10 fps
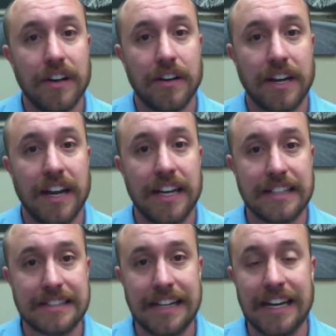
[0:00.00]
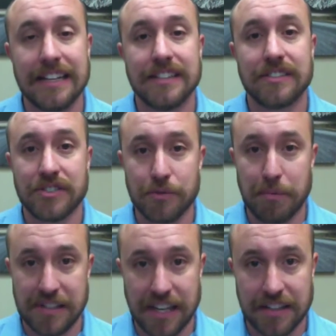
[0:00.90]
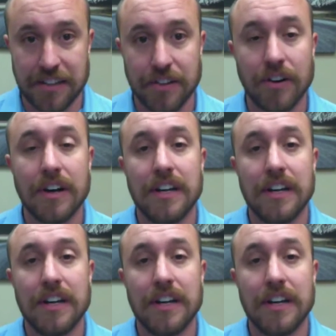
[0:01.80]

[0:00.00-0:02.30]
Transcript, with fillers: Okay? It's not super technical.